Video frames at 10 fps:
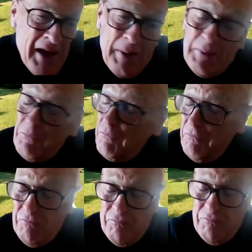whether
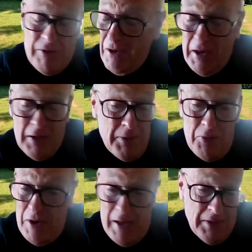you like them
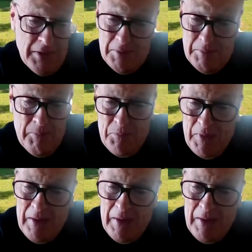or hate them,